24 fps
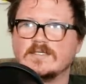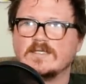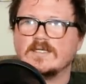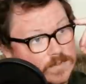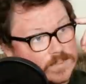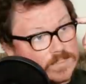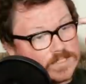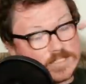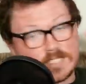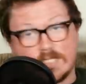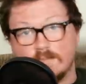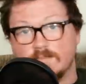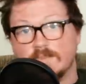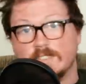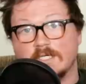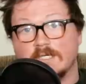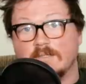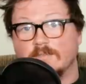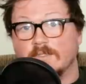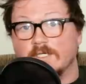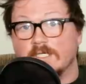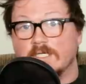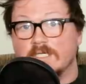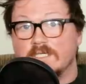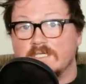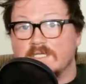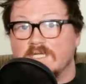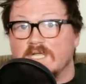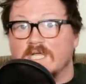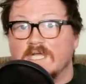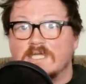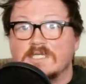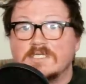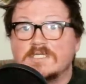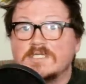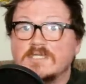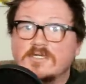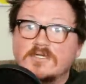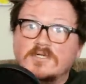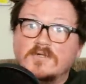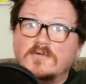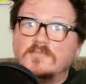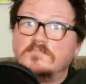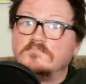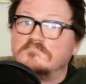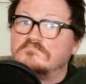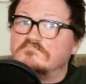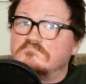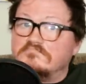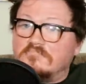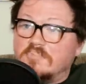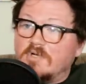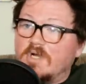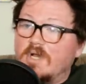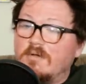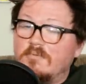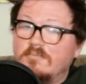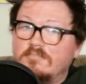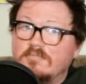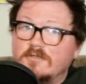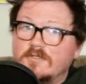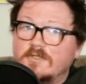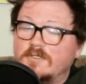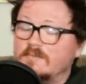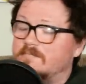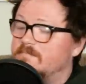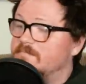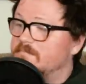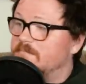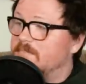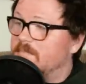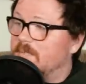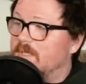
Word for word: Same time again next year, probably.